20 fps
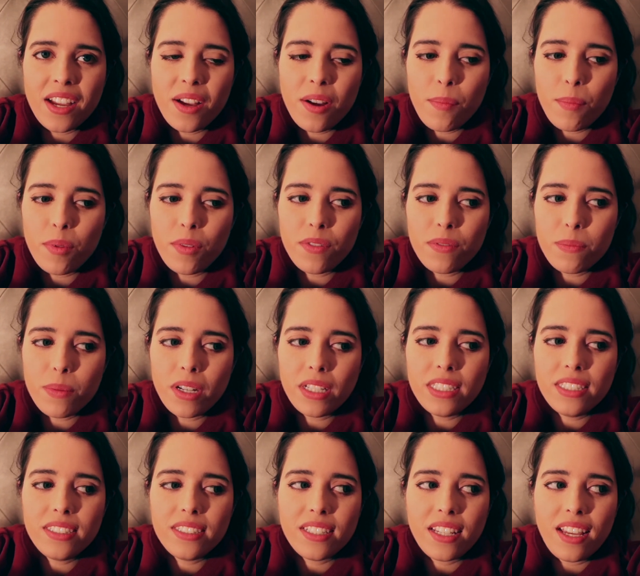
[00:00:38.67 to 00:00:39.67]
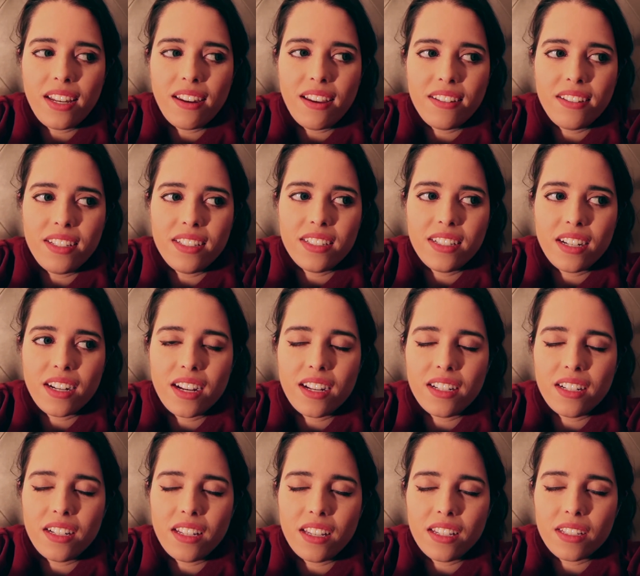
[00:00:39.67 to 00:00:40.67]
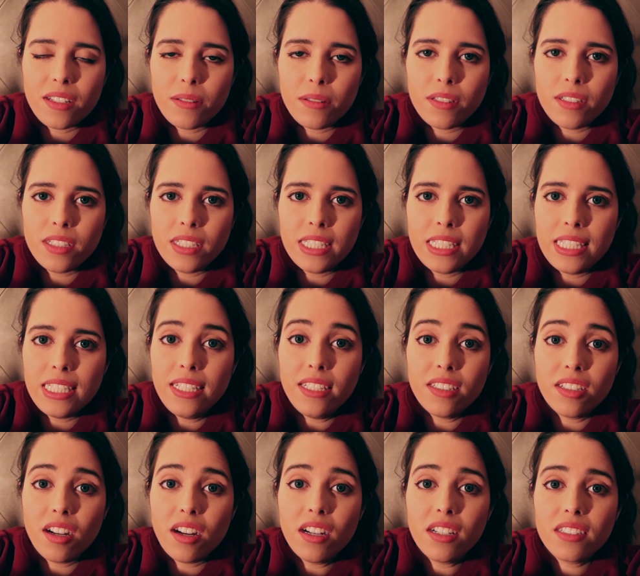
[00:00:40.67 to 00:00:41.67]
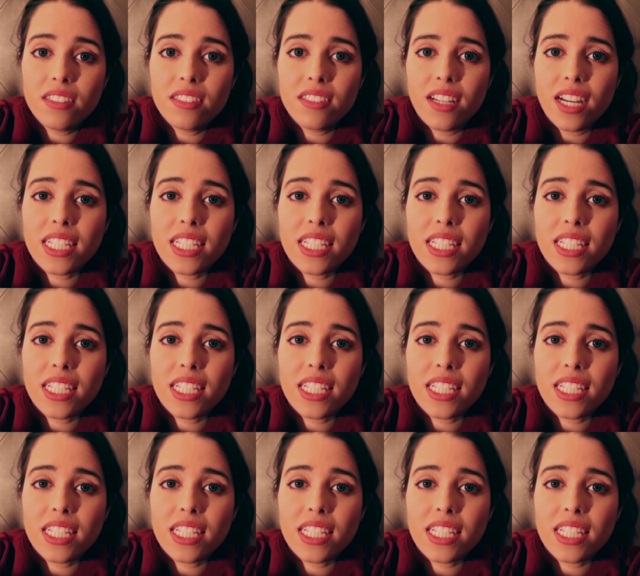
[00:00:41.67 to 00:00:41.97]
couple of months, and I needed kind of like a detox.